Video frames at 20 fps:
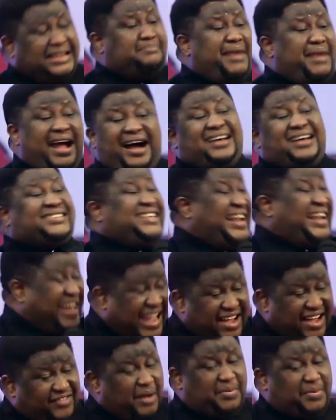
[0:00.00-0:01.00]
in my house than
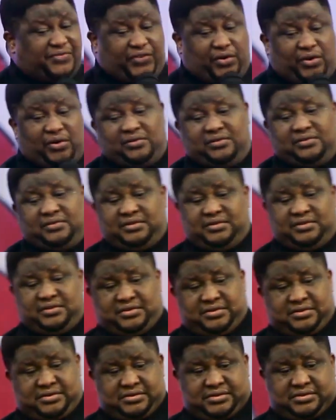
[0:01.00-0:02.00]
ever before.
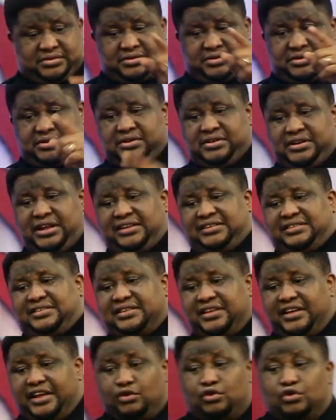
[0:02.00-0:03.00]
That's
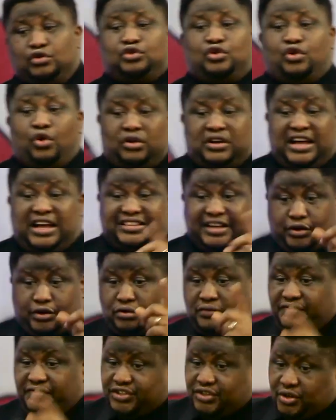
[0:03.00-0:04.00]
a good goal. That's a
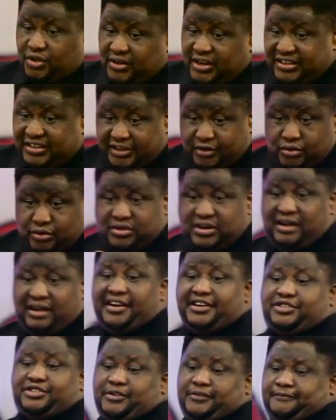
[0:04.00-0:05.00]
good vision. That's a good
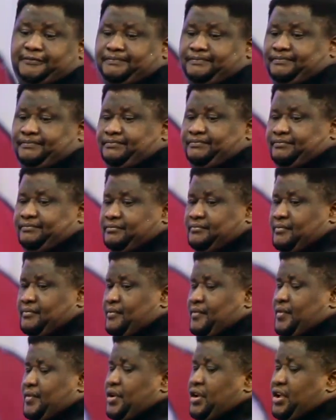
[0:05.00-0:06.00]
direction.
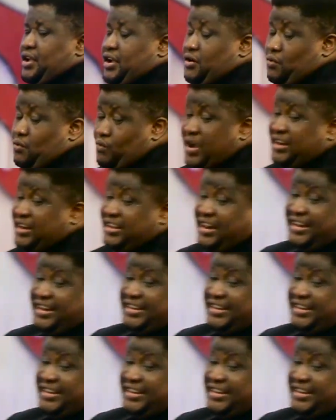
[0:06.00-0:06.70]
When there